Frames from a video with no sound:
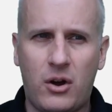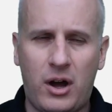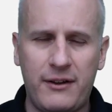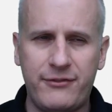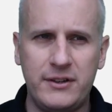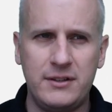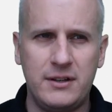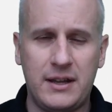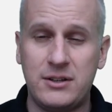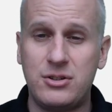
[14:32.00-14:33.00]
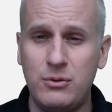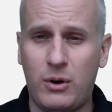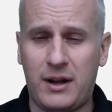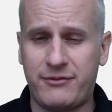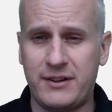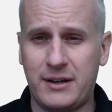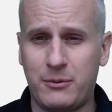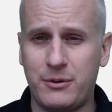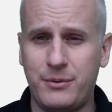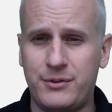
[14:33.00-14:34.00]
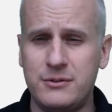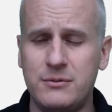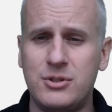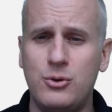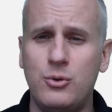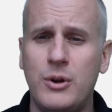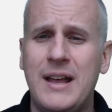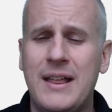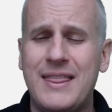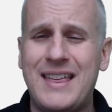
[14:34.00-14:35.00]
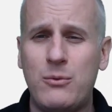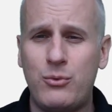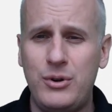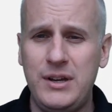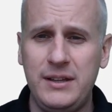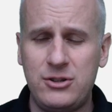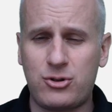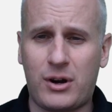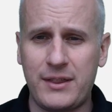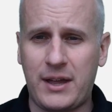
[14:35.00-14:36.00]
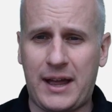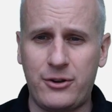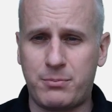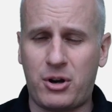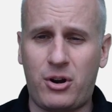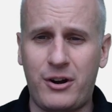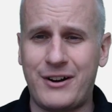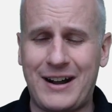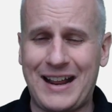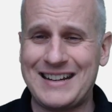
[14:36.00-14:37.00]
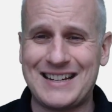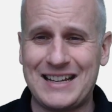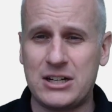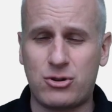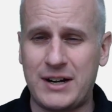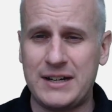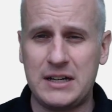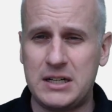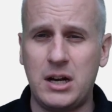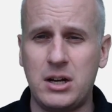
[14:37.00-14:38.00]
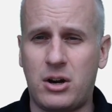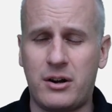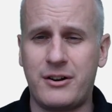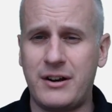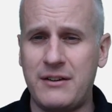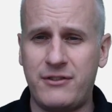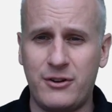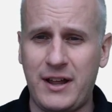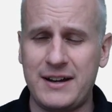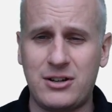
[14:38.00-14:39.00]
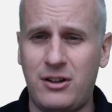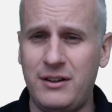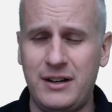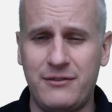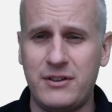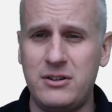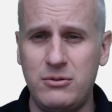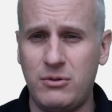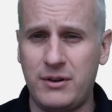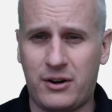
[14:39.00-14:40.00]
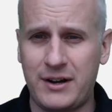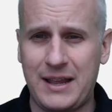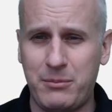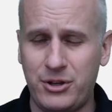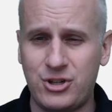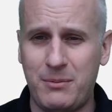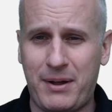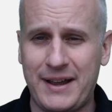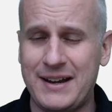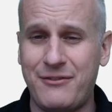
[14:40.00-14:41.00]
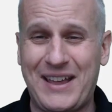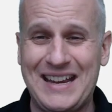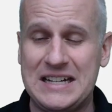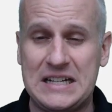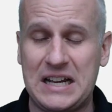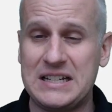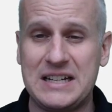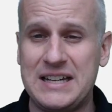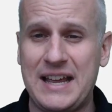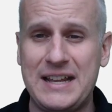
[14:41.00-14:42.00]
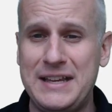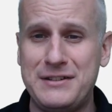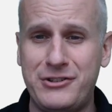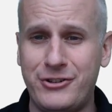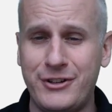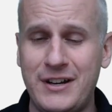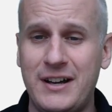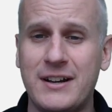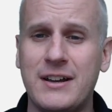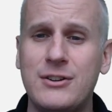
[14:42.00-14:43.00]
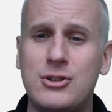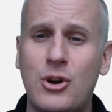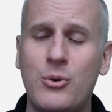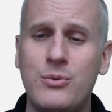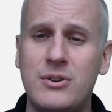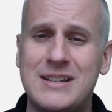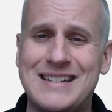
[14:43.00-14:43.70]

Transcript: often, and too often, I work with students who they really try the algebra harder, and it's like trying to dunk harder. If you're not tall enough and you aren't able to jump high enough, it doesn't get easier to dunk. Don't